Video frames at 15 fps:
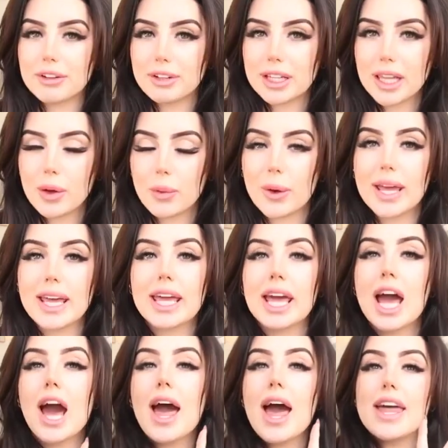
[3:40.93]
really quick,
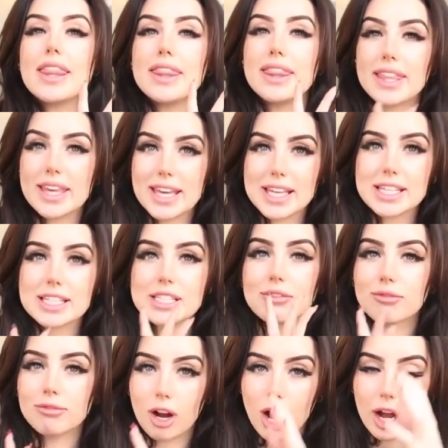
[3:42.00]
these
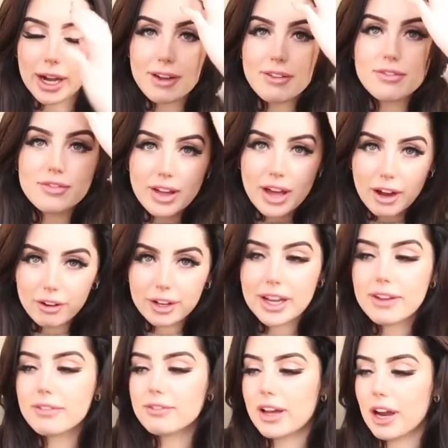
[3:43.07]
run
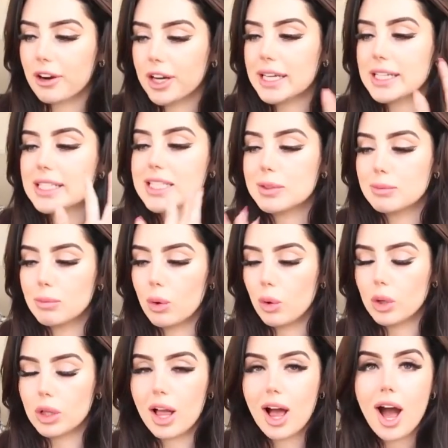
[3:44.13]
very very
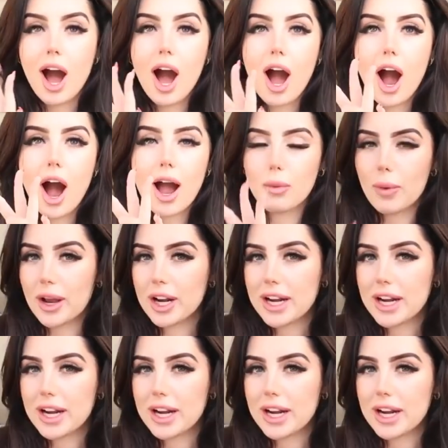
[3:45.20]
small. I went